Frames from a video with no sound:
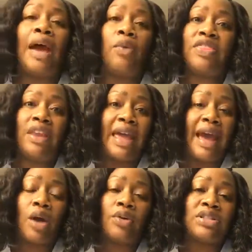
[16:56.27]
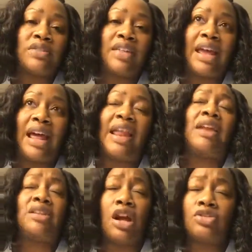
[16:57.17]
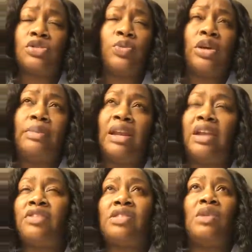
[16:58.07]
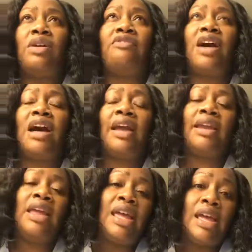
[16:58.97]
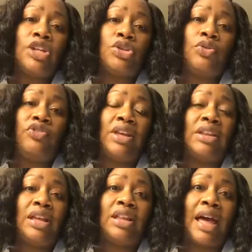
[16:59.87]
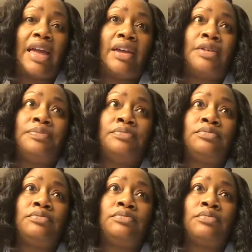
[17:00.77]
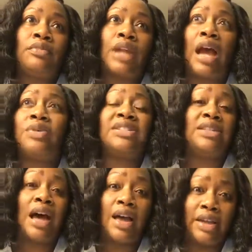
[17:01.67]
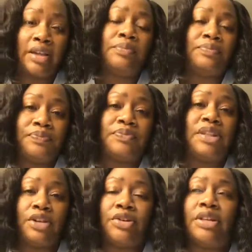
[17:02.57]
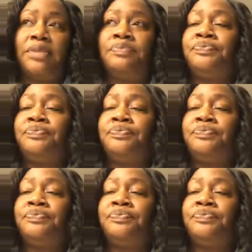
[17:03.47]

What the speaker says: within hours of that, I had a doctor's appointment and everything went fine, to feeling like I was dying, literally,